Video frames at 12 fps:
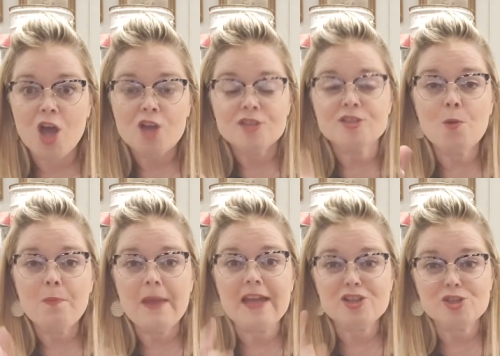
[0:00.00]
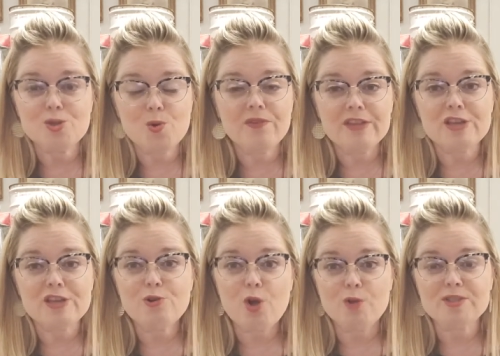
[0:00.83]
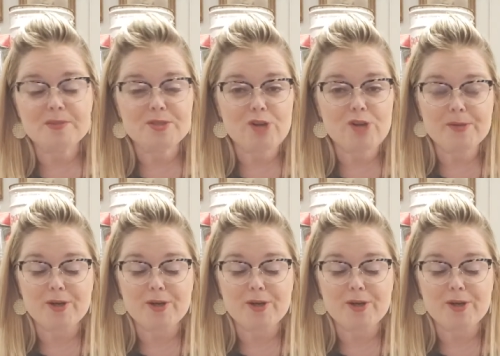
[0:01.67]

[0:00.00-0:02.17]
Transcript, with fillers: So make sure that you go subscribe